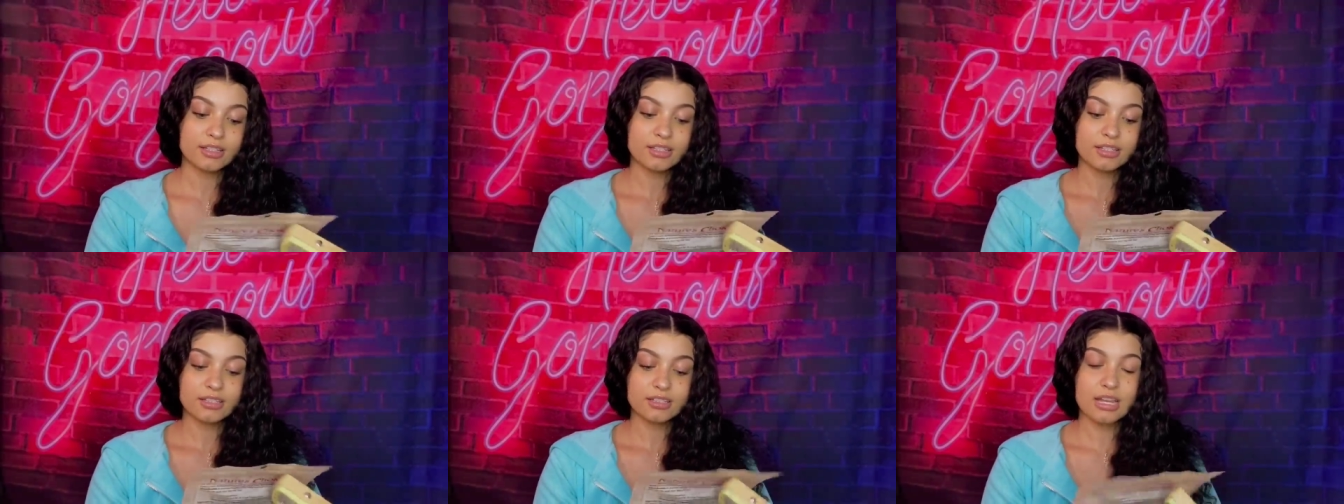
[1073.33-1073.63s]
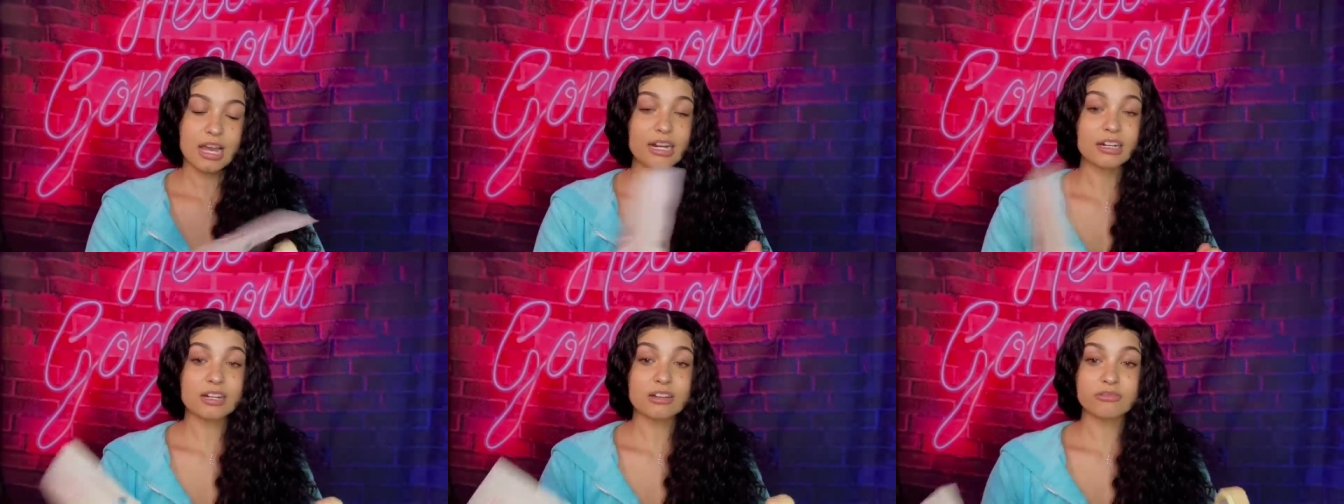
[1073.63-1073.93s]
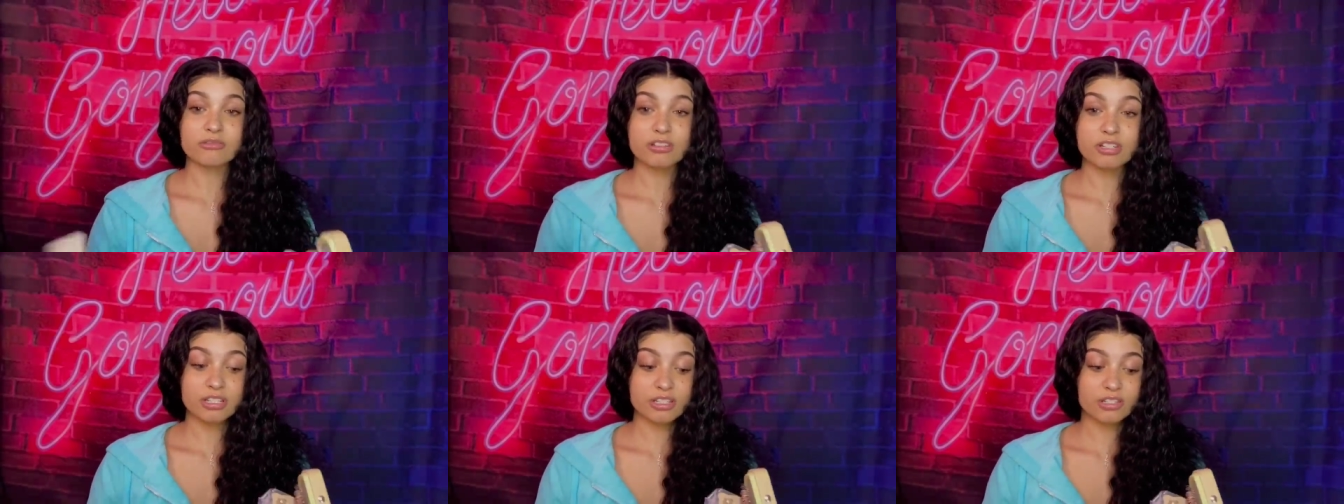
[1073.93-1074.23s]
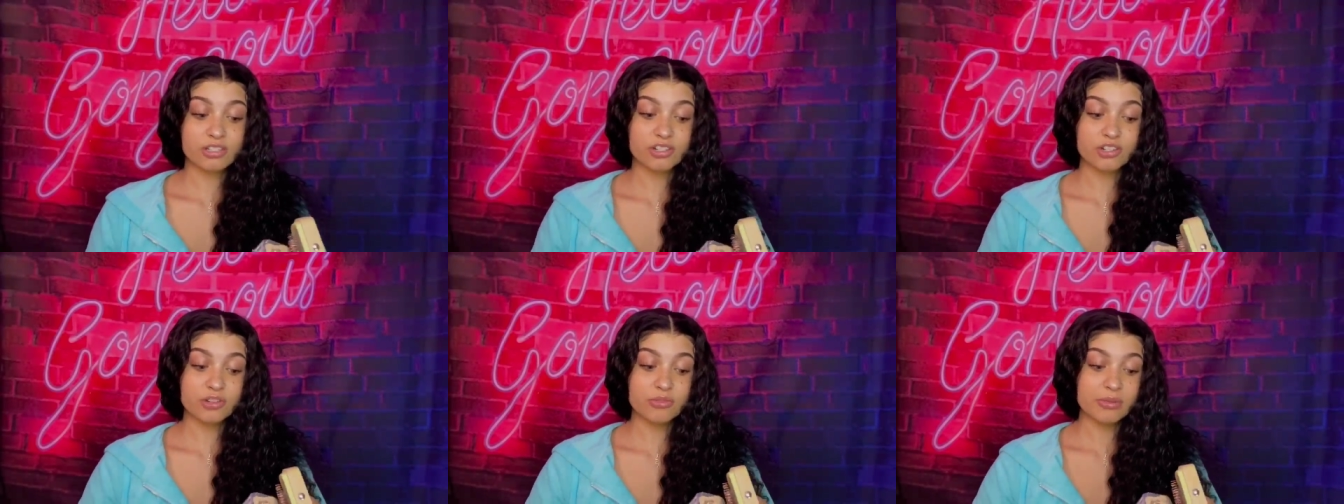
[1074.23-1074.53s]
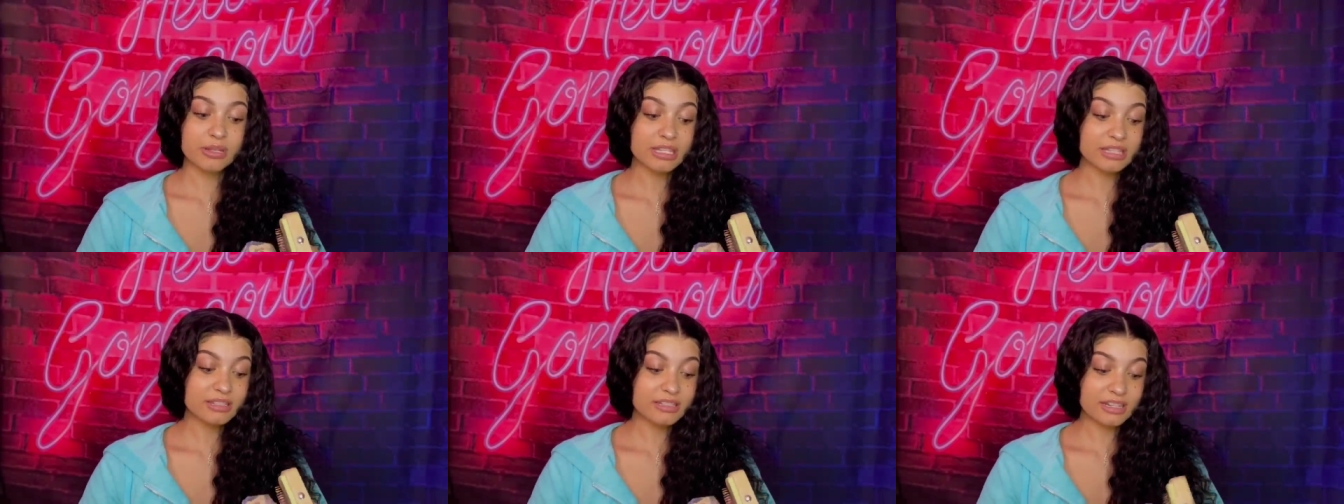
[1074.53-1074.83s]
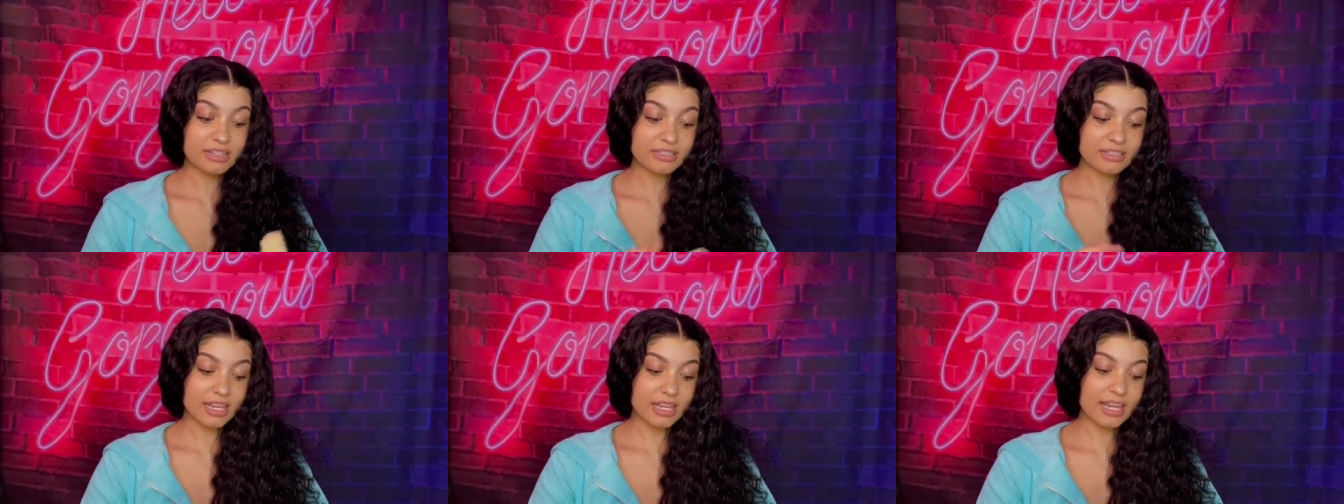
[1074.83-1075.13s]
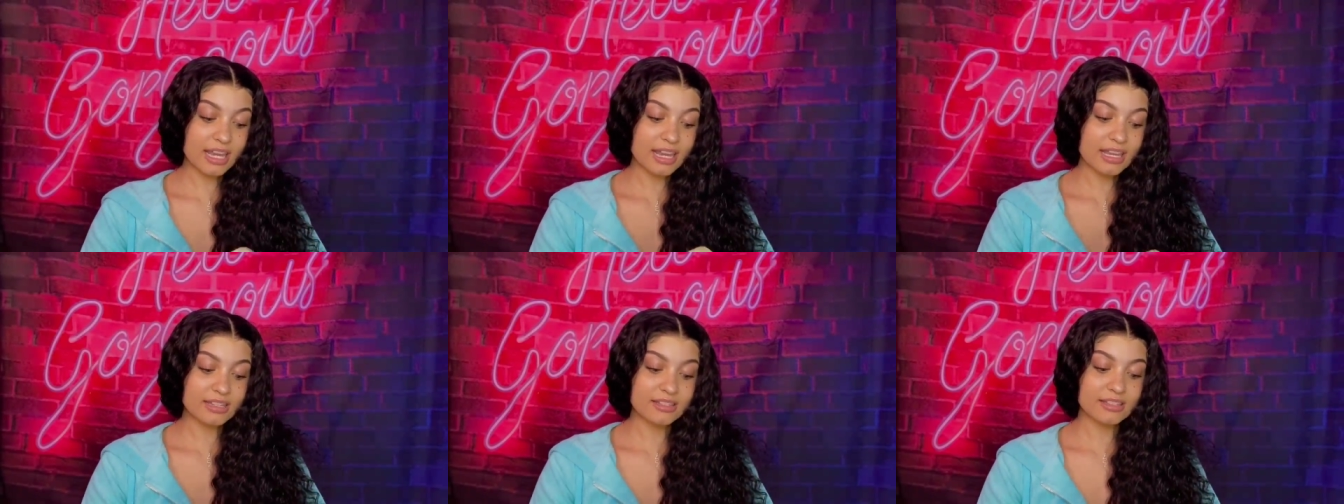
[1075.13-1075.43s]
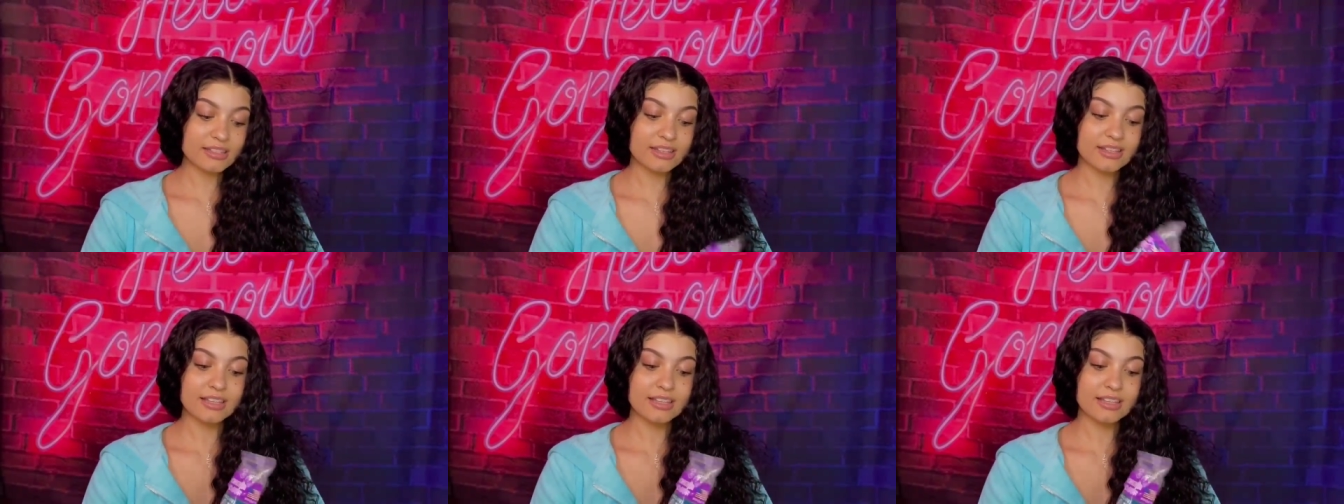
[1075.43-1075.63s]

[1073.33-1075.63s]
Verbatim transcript: I don't know, just chewing sticks, I guess.